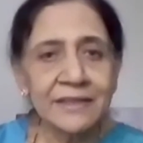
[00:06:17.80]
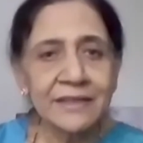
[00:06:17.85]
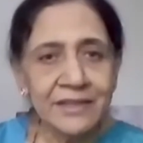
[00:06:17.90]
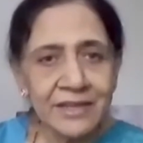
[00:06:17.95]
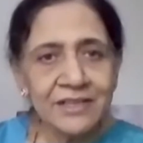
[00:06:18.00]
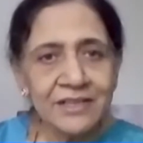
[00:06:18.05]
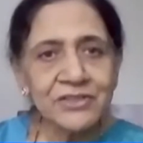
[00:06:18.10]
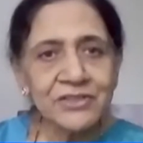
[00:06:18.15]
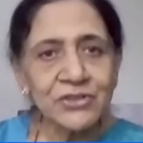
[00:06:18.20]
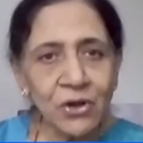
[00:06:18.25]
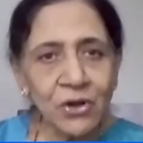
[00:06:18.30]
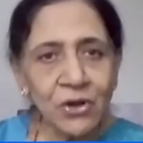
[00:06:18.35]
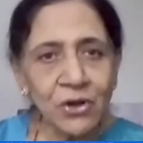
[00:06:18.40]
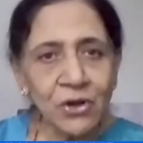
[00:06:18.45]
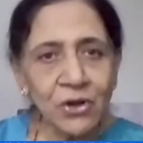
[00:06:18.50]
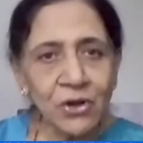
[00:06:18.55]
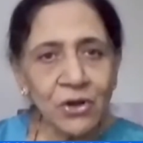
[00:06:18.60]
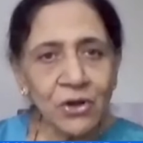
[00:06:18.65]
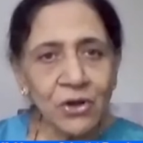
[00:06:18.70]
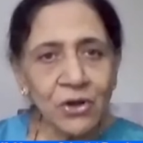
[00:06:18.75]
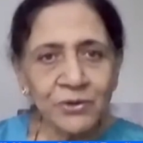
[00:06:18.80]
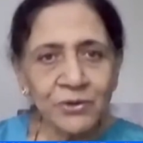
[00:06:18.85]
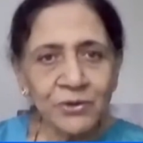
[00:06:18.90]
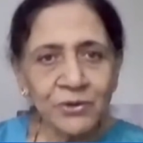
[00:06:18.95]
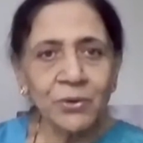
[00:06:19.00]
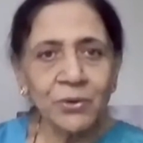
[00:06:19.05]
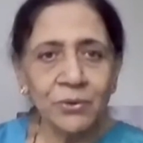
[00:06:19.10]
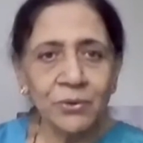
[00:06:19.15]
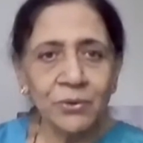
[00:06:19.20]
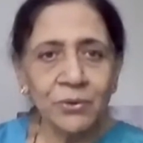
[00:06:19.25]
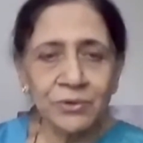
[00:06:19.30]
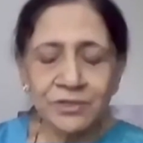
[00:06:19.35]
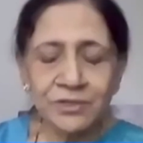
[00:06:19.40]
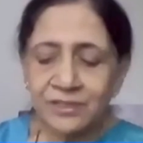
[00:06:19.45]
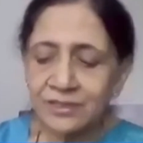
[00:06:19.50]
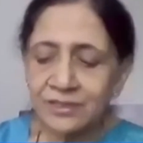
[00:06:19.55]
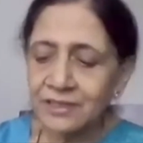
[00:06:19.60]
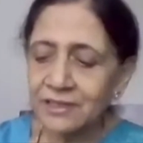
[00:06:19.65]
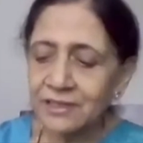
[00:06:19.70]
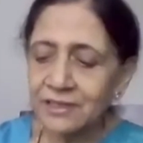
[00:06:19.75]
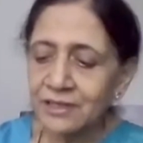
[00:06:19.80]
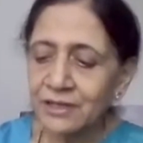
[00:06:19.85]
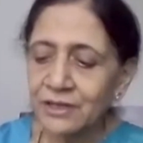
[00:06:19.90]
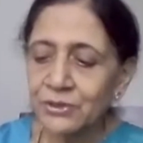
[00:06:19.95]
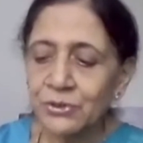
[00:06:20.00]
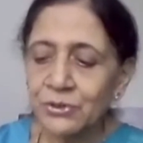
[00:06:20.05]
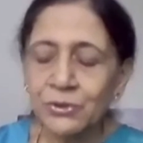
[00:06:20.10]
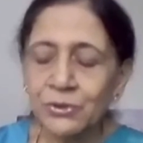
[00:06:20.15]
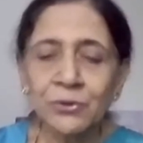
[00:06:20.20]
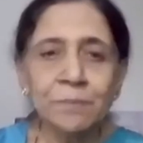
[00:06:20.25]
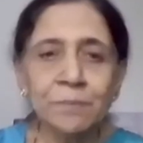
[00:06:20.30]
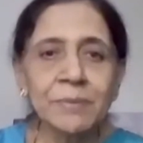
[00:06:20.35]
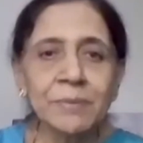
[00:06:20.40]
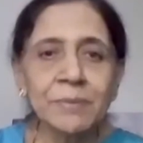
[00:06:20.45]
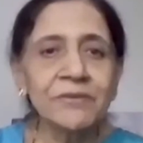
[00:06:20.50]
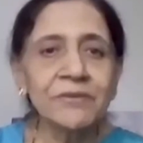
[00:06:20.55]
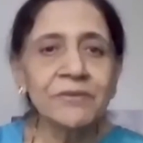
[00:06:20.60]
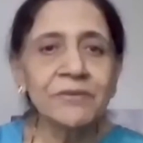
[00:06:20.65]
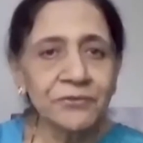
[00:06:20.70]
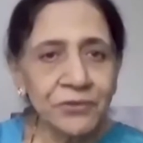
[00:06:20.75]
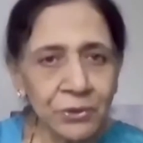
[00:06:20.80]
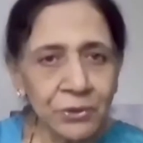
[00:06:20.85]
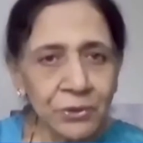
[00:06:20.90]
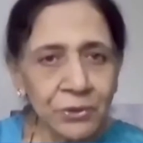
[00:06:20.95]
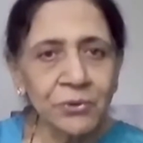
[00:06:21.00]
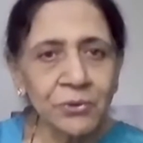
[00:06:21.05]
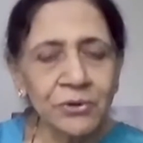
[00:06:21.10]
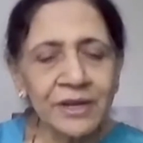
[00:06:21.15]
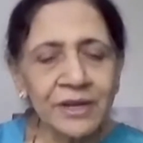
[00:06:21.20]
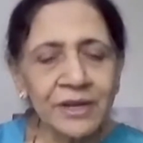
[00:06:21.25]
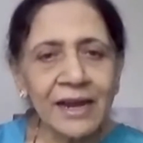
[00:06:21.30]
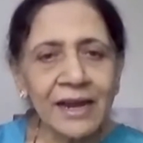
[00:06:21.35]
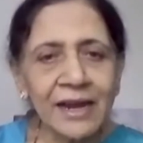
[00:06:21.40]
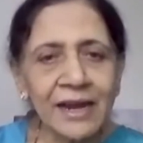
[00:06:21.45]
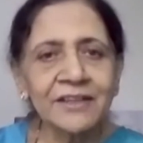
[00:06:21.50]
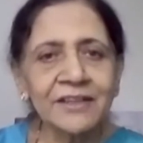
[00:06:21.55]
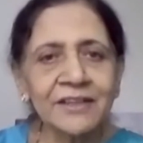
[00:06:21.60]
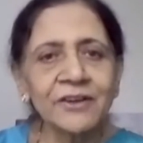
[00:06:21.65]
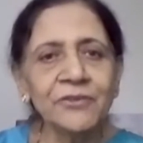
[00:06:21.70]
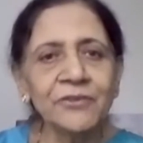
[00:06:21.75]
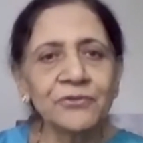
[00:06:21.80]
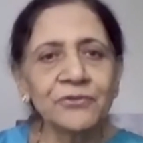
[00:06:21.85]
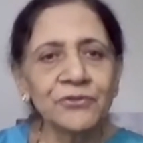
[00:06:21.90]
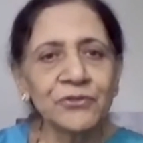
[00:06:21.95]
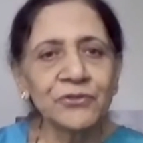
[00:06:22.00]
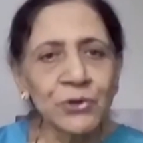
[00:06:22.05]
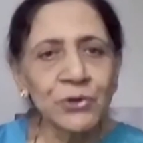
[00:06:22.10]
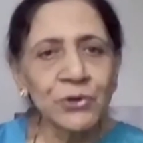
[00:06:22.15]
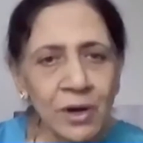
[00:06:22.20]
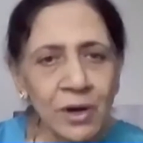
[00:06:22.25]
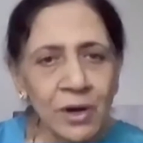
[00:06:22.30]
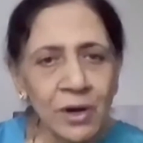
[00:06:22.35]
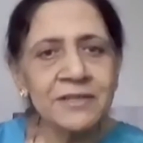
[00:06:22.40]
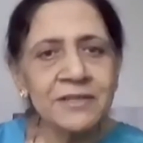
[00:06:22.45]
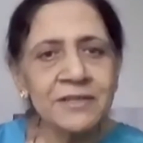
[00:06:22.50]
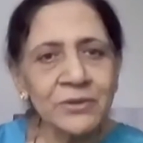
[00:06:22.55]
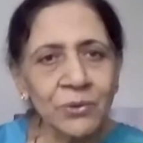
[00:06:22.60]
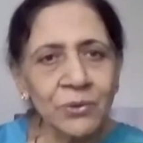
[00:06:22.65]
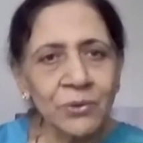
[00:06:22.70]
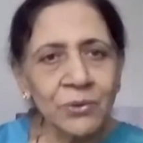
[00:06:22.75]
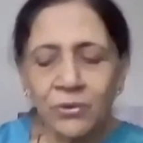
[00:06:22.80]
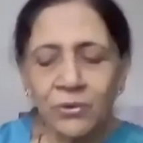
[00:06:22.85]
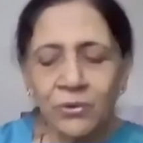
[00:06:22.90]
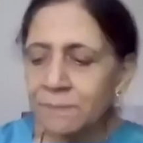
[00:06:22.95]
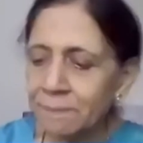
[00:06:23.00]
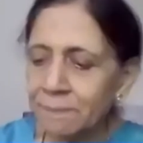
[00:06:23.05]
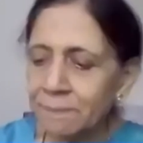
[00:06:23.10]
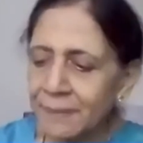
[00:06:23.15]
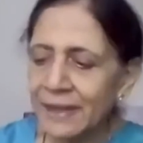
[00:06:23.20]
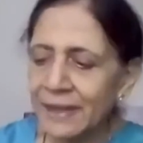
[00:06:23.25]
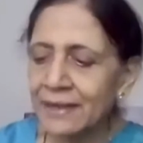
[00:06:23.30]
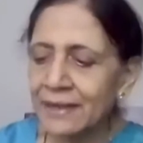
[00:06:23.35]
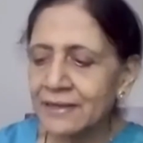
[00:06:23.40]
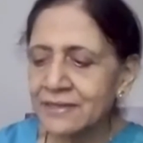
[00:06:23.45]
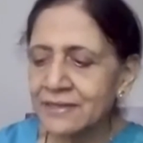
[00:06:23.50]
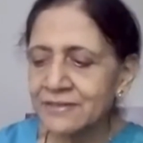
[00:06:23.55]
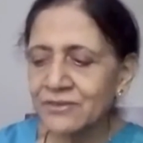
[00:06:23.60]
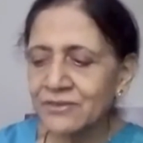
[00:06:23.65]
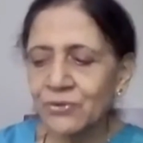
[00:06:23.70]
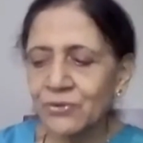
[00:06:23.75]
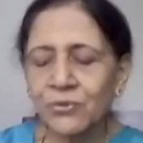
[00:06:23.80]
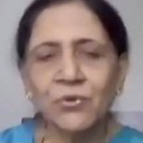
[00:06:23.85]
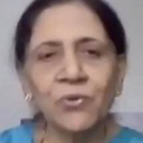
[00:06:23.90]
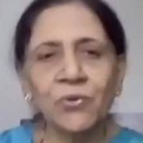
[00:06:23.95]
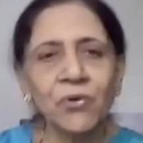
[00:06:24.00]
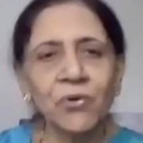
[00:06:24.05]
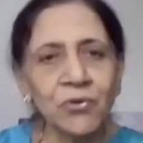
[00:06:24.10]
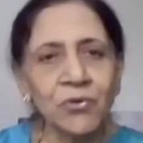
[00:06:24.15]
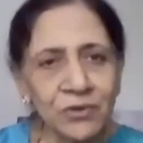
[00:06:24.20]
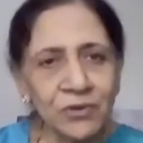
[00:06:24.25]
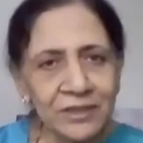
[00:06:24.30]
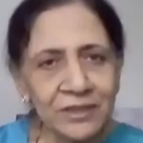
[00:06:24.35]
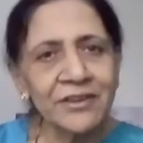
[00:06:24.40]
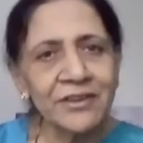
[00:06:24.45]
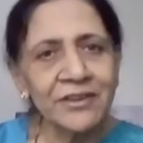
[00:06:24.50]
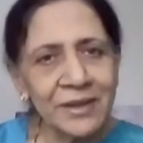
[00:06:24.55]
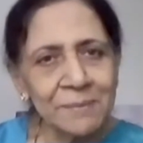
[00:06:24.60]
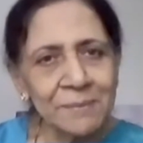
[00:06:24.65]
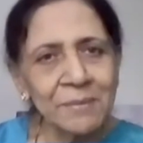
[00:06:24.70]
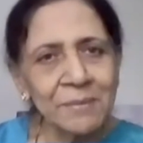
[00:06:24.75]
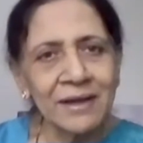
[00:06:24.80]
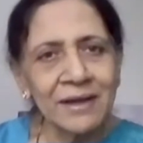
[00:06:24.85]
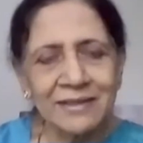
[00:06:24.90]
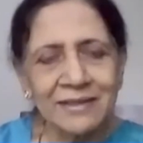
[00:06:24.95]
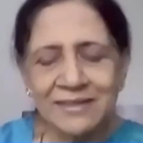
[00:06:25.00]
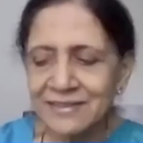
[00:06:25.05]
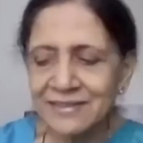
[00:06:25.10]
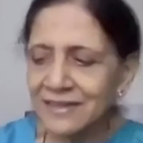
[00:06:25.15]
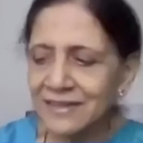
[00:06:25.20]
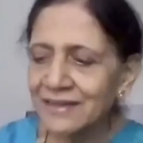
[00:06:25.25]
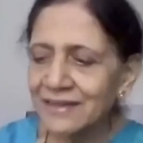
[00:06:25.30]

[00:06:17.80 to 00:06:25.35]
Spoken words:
This online course, to be viewed at the viewer's own pace over 3 months,